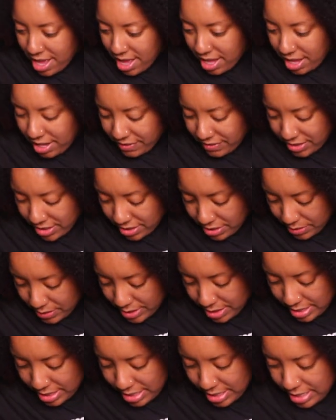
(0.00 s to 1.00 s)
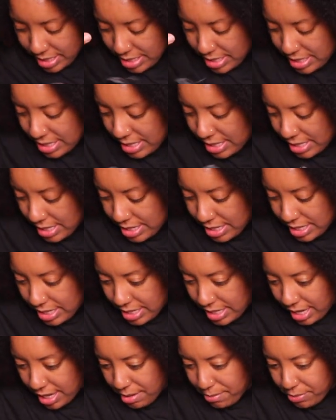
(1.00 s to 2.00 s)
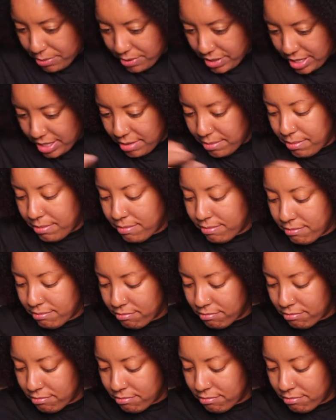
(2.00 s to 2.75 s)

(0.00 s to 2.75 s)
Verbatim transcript: I don't know, is this a name brand